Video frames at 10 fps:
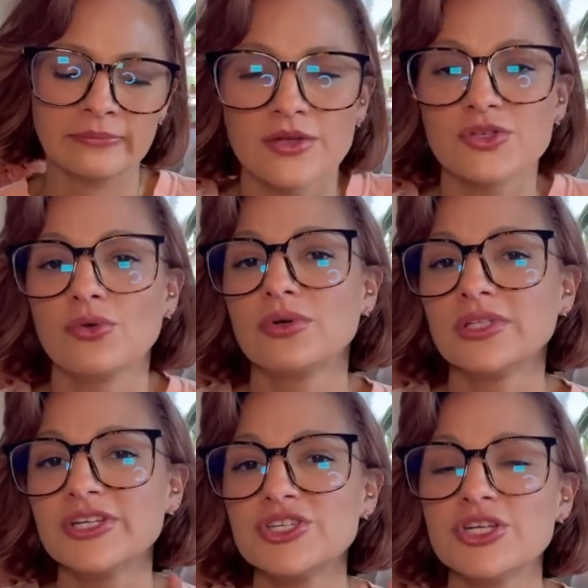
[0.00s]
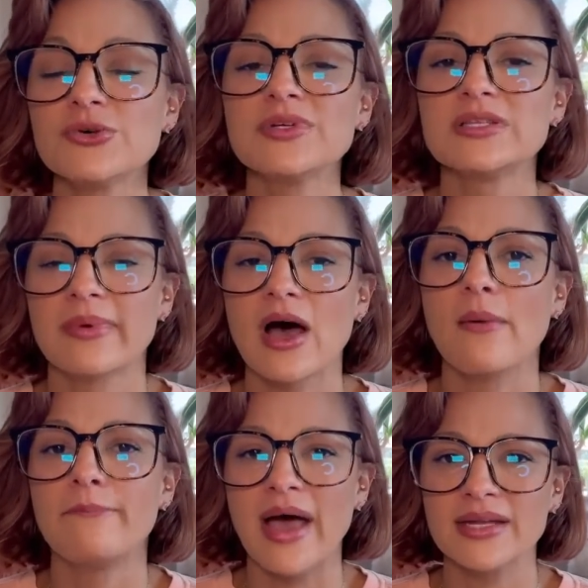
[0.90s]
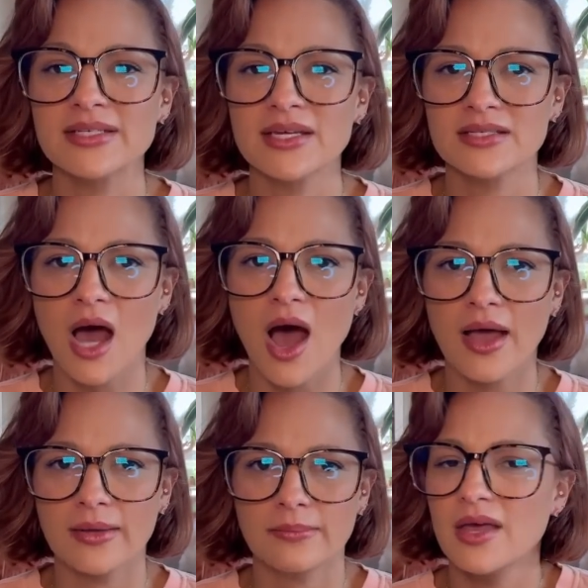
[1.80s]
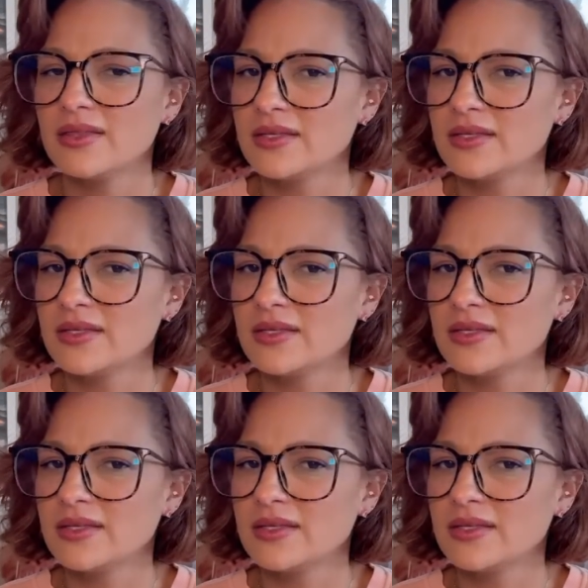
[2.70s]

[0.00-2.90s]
So glitch 2 is about bending time. The